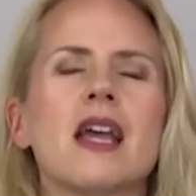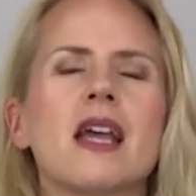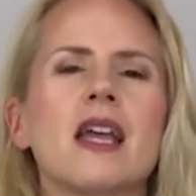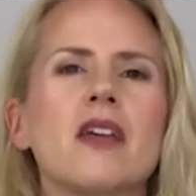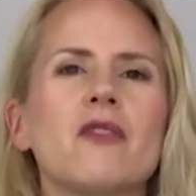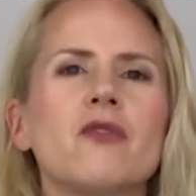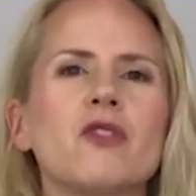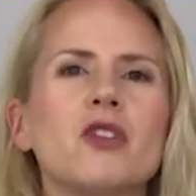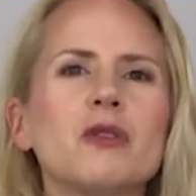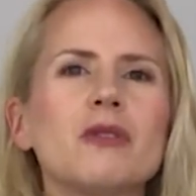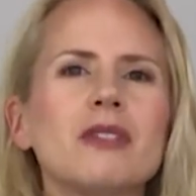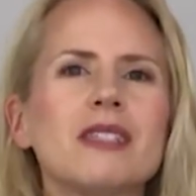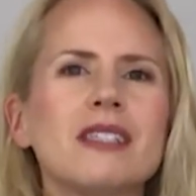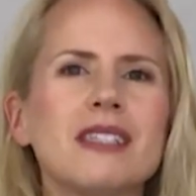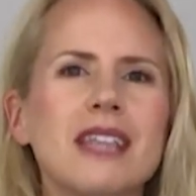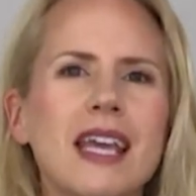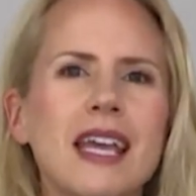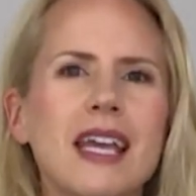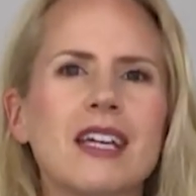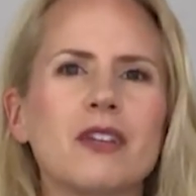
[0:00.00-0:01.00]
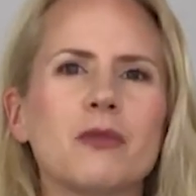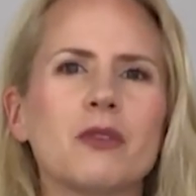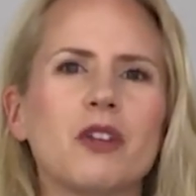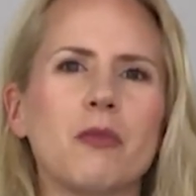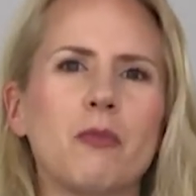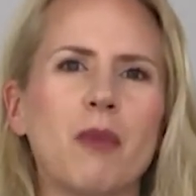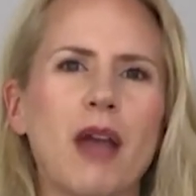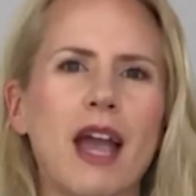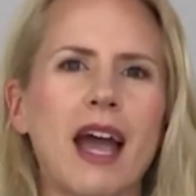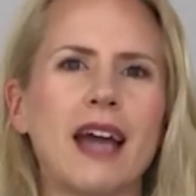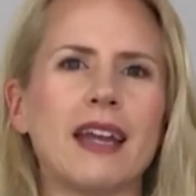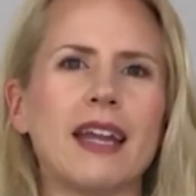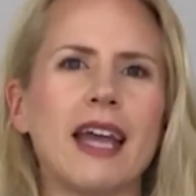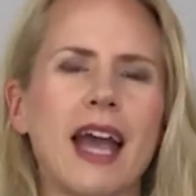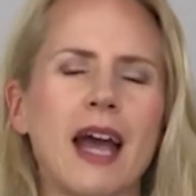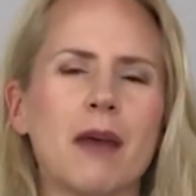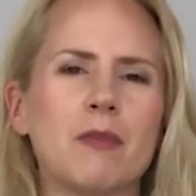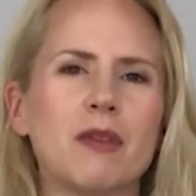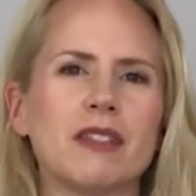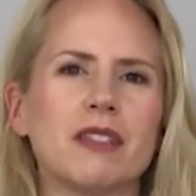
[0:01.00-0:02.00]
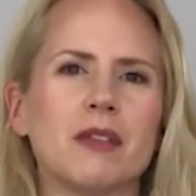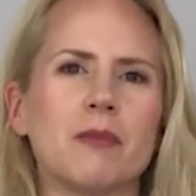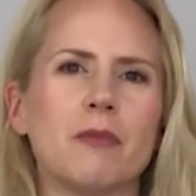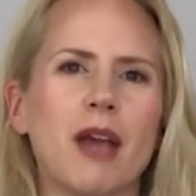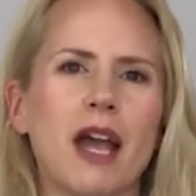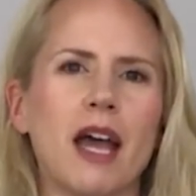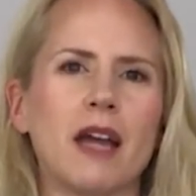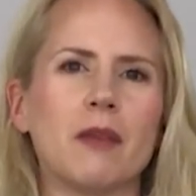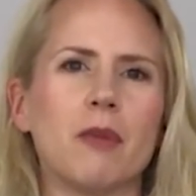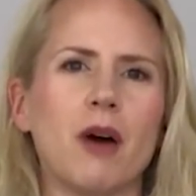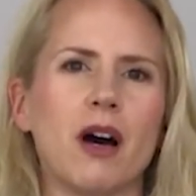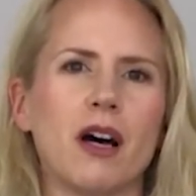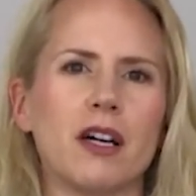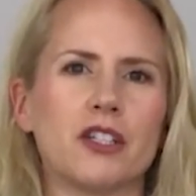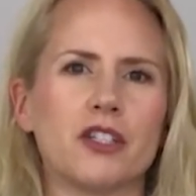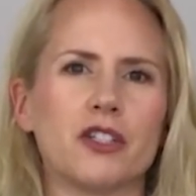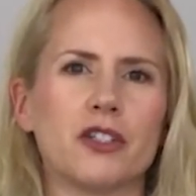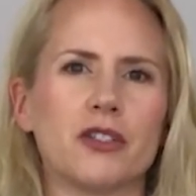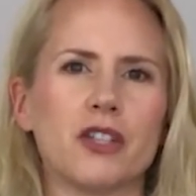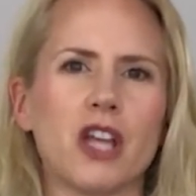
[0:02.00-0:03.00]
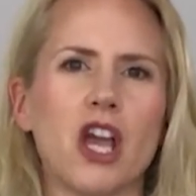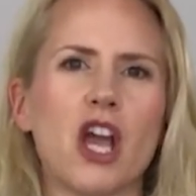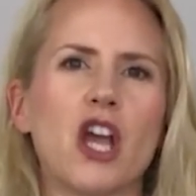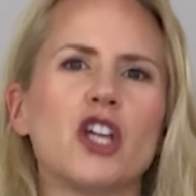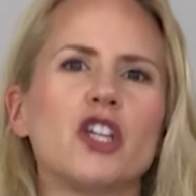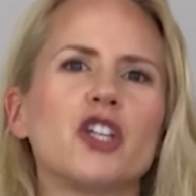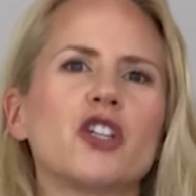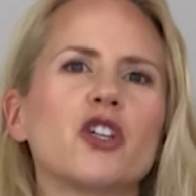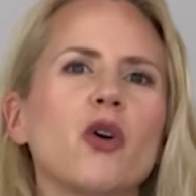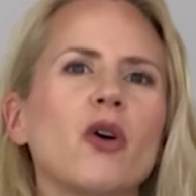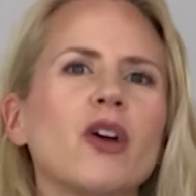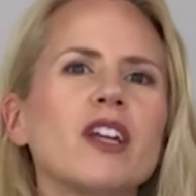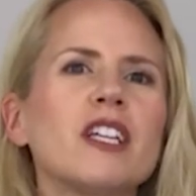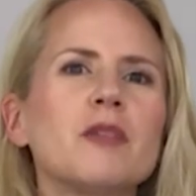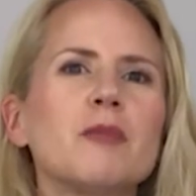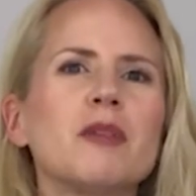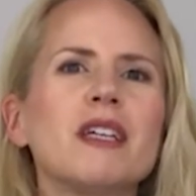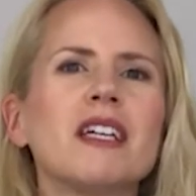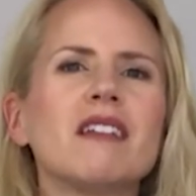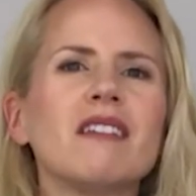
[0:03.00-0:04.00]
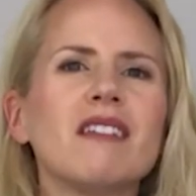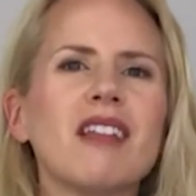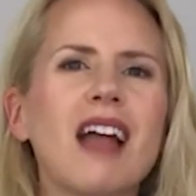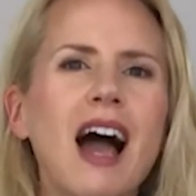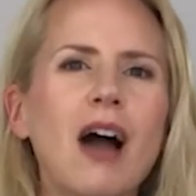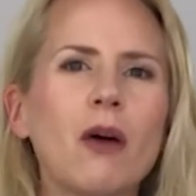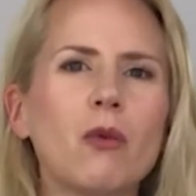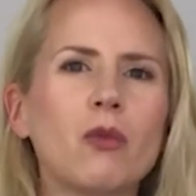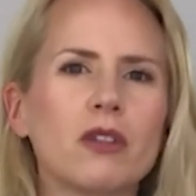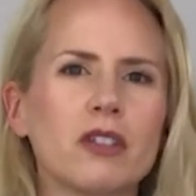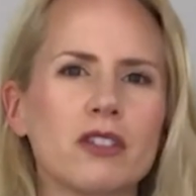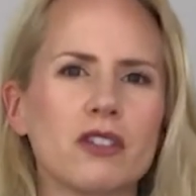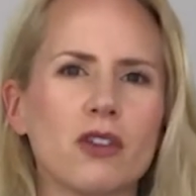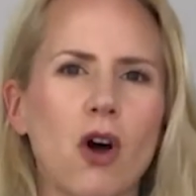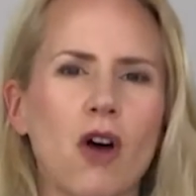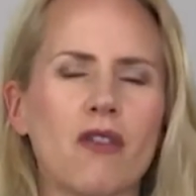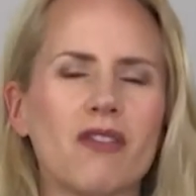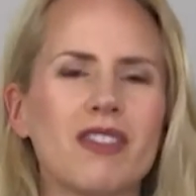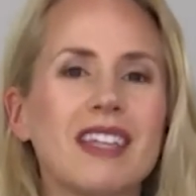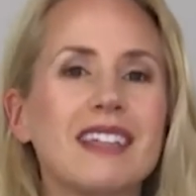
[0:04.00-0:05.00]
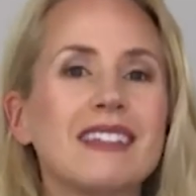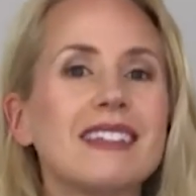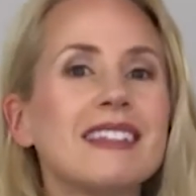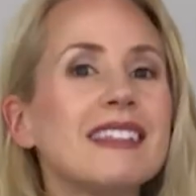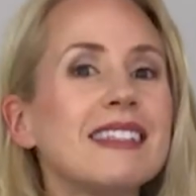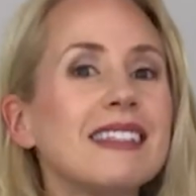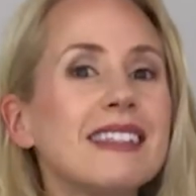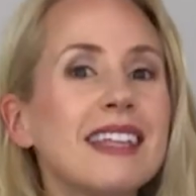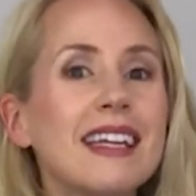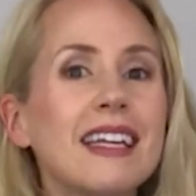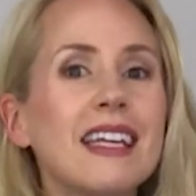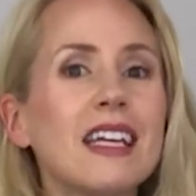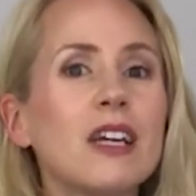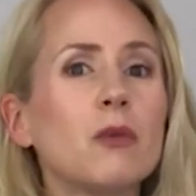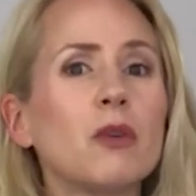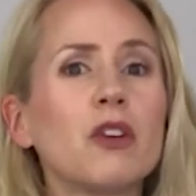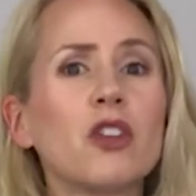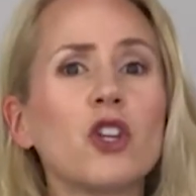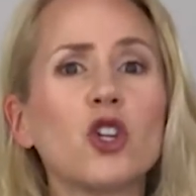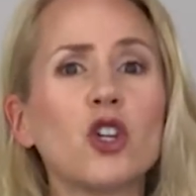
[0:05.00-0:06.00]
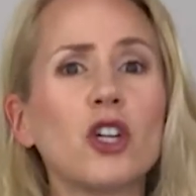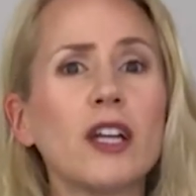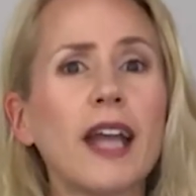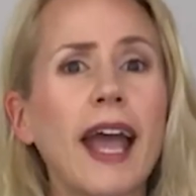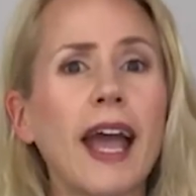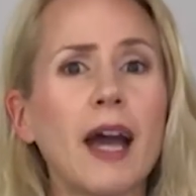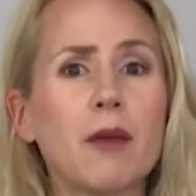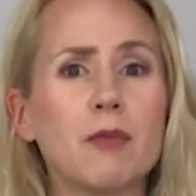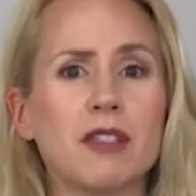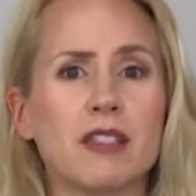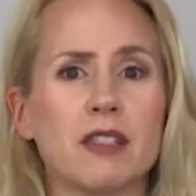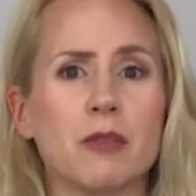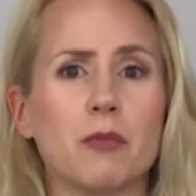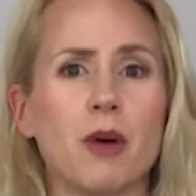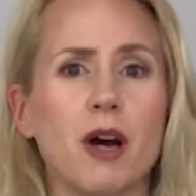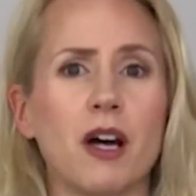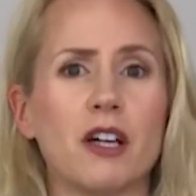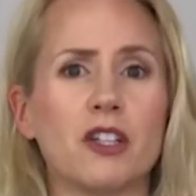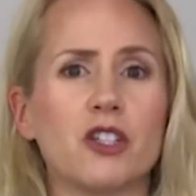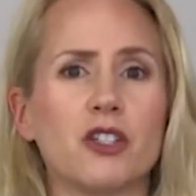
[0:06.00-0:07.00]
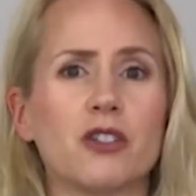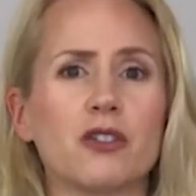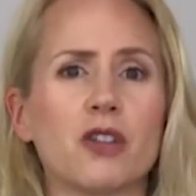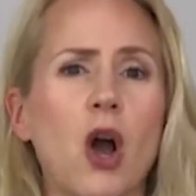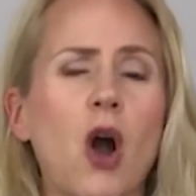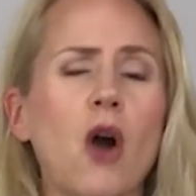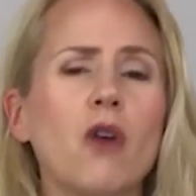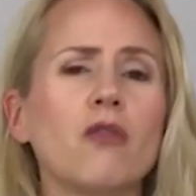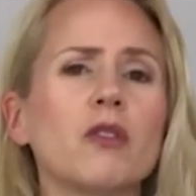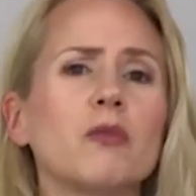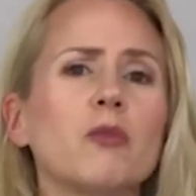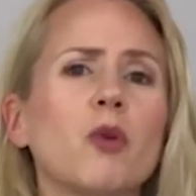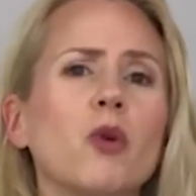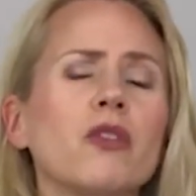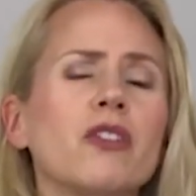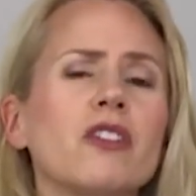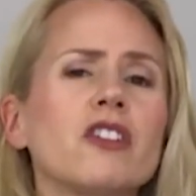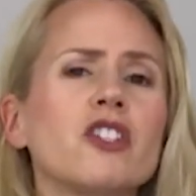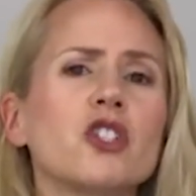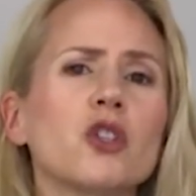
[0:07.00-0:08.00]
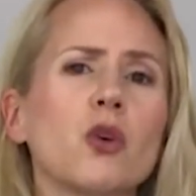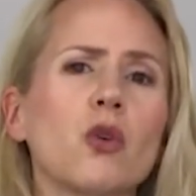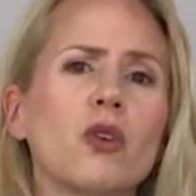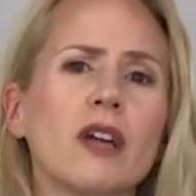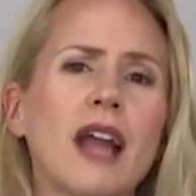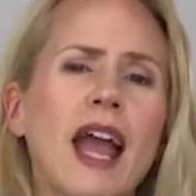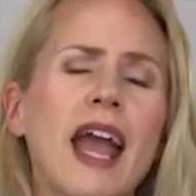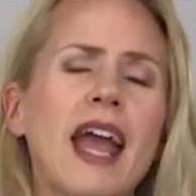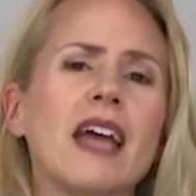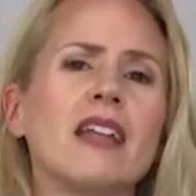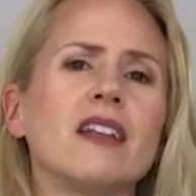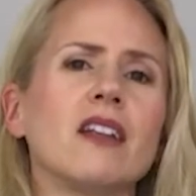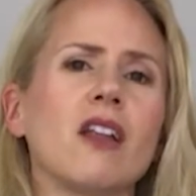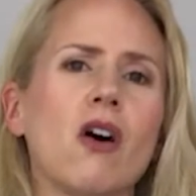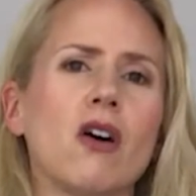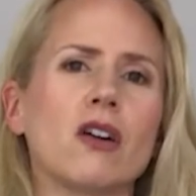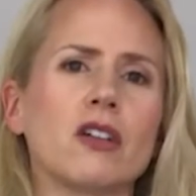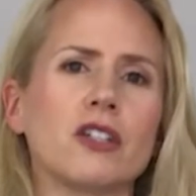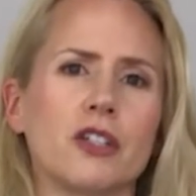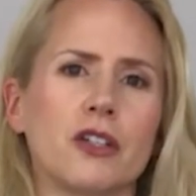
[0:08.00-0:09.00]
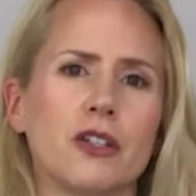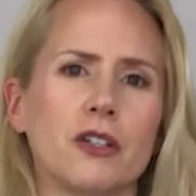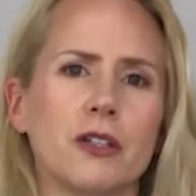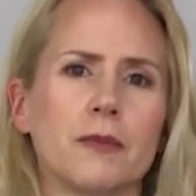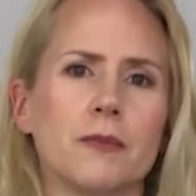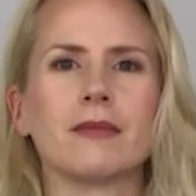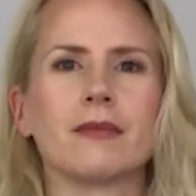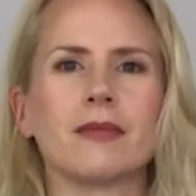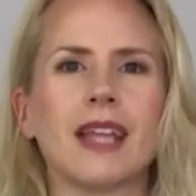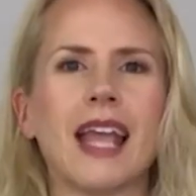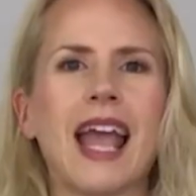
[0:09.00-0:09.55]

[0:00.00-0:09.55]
If you stand with bad habits and bad postures, you're going to be a lot worse off than sitting with good habits and postures over both the short and long term.